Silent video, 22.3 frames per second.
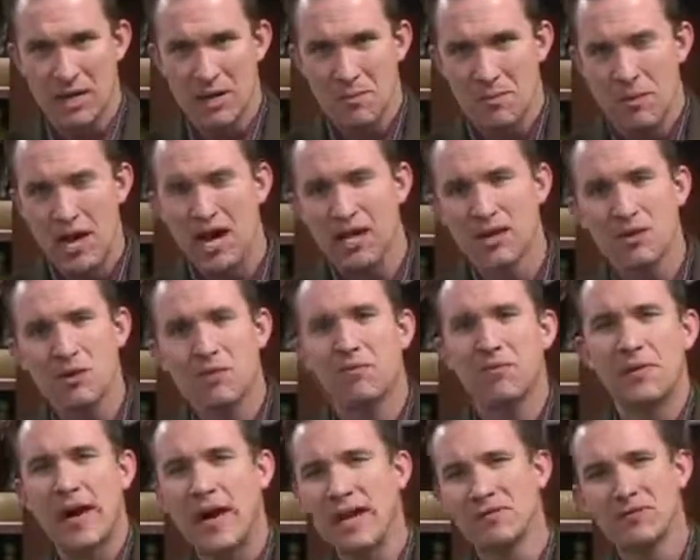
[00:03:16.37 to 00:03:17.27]
Matthew
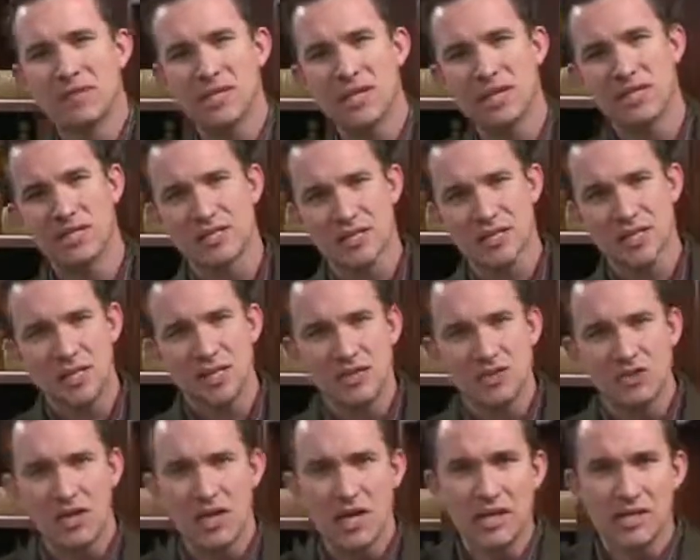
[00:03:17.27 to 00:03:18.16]
5 16,
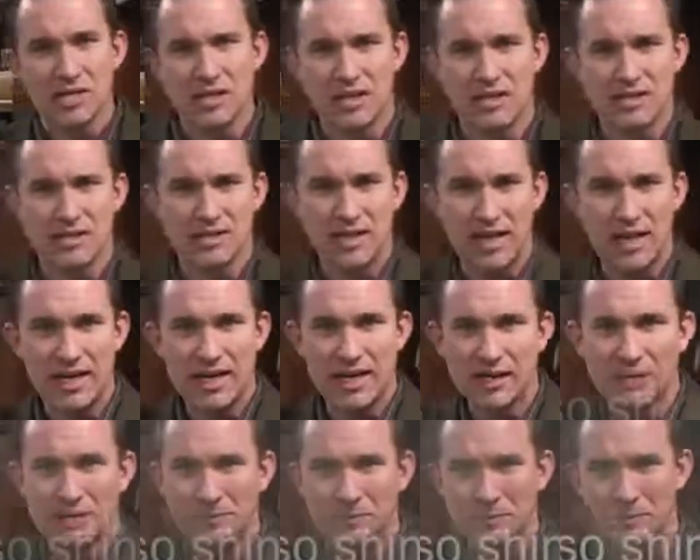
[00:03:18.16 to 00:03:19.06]
Jesus said,